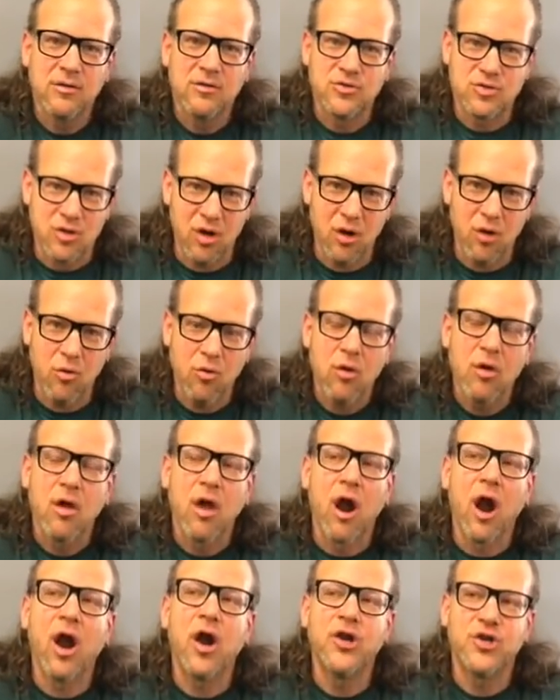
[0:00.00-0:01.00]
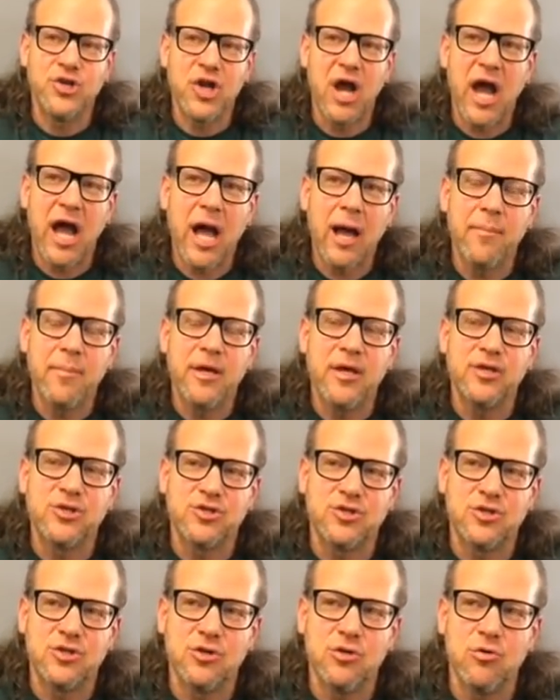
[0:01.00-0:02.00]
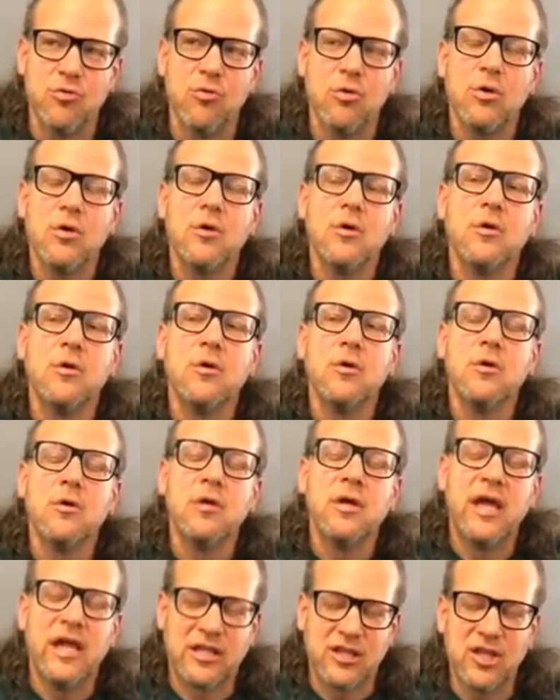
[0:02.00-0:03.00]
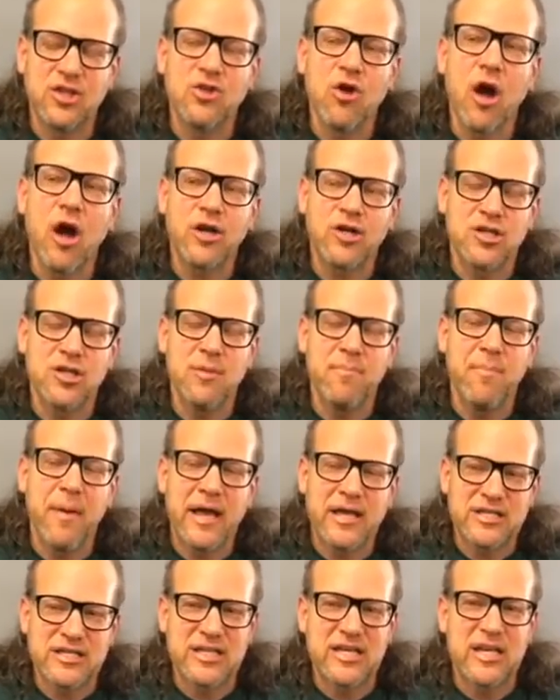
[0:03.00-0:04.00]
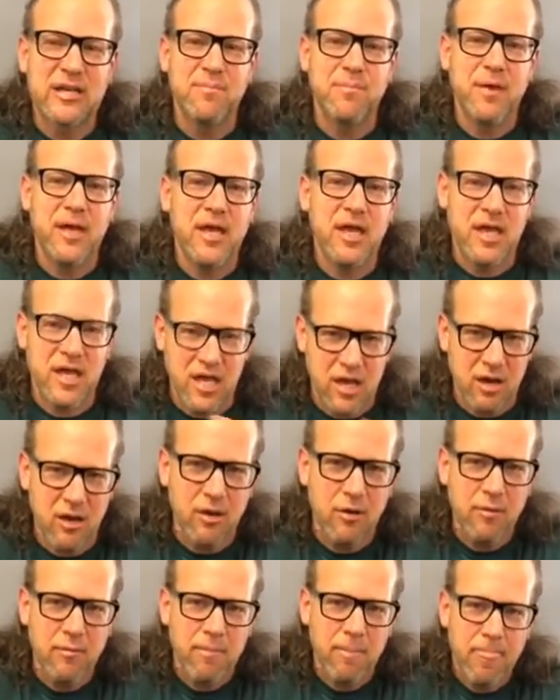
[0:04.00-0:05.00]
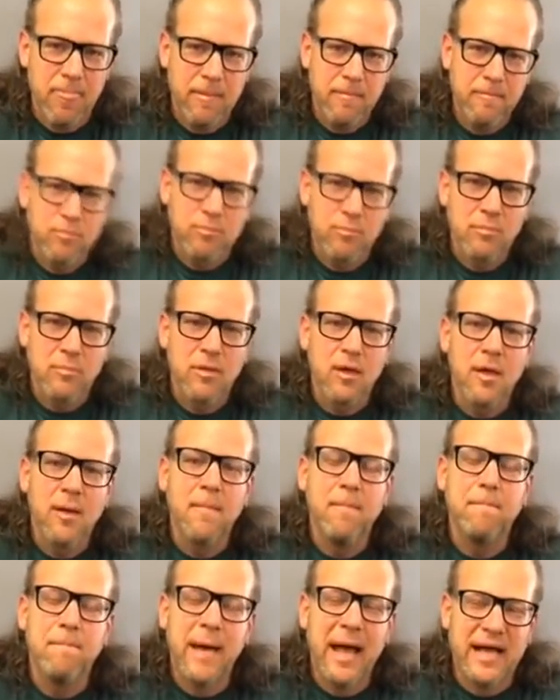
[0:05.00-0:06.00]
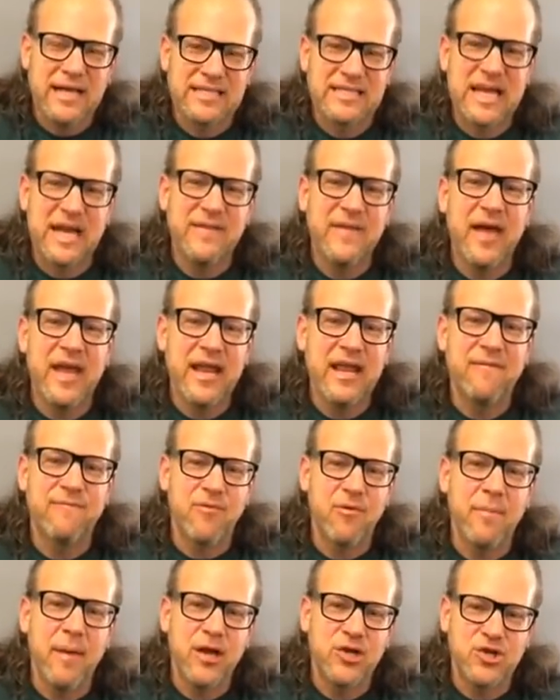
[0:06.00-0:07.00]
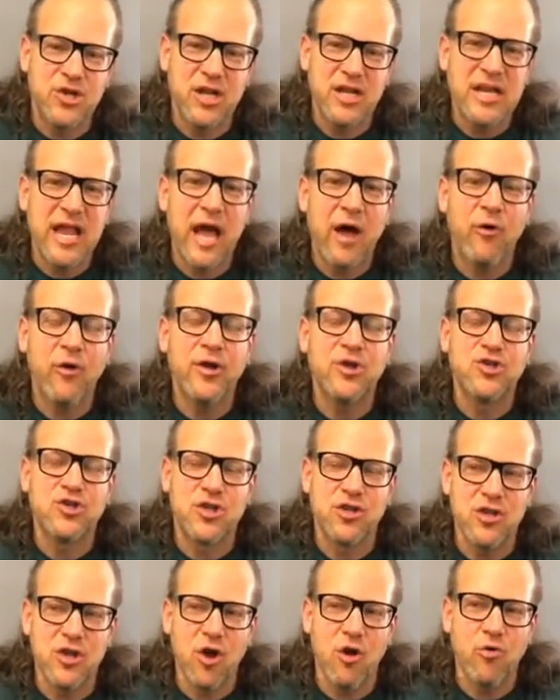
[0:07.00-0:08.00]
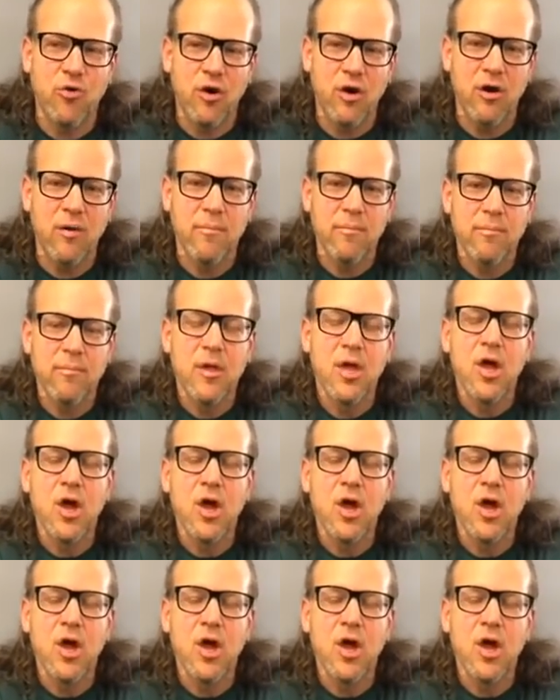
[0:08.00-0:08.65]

So our job is to get the dog to the best it can be here, pass on that information and knowledge to the owner,